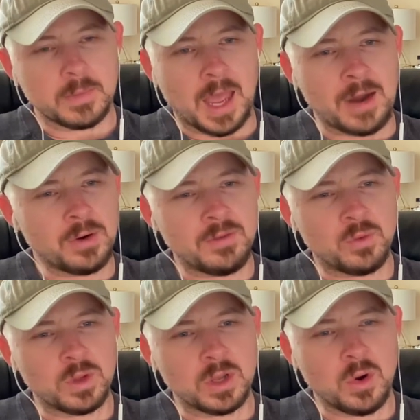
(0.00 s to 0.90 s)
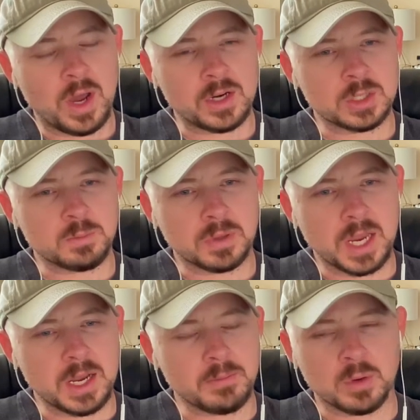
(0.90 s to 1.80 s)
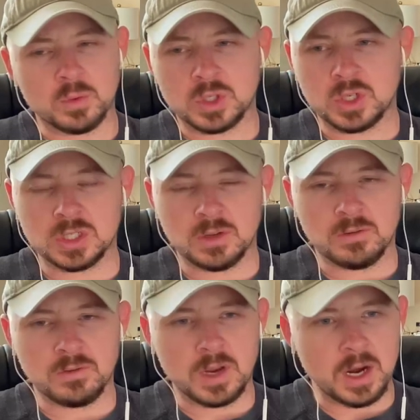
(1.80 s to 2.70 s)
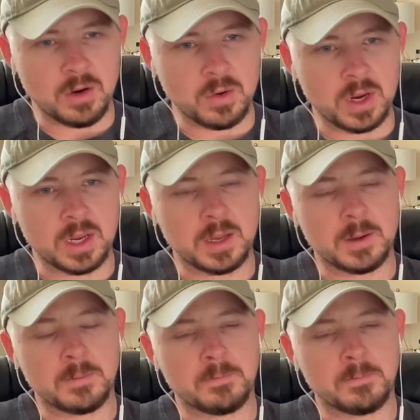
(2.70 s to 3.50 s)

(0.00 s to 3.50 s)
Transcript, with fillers: I don't even really know how to explain it, but it was just a very